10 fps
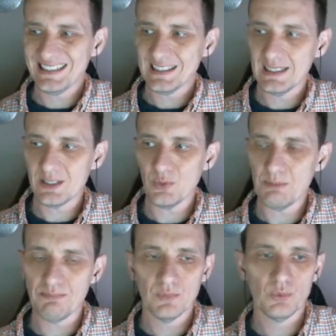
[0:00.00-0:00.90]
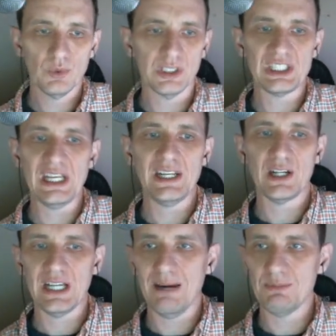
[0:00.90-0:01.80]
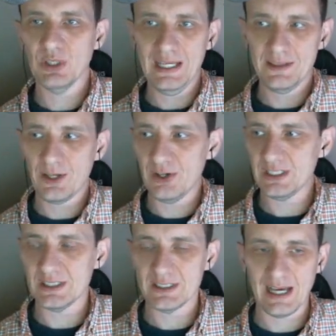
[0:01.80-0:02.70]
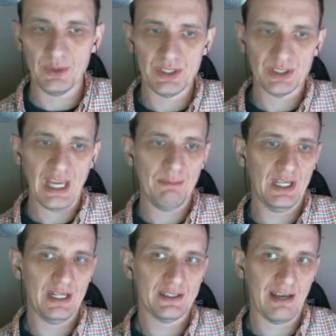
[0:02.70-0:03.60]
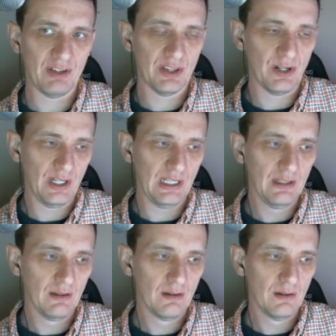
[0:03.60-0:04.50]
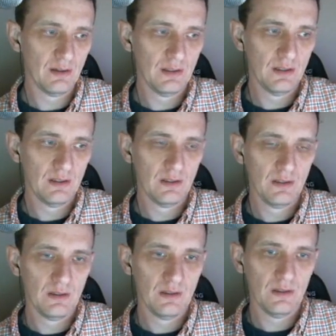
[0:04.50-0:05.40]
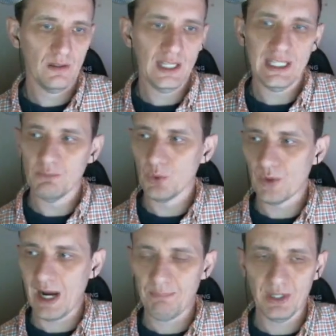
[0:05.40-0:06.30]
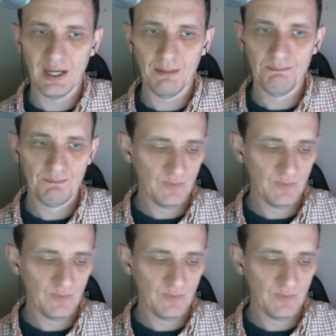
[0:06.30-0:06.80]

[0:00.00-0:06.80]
Guess we'll extend our time till 8:30 since that one just came in at 7:30. And then we'll wrap it up.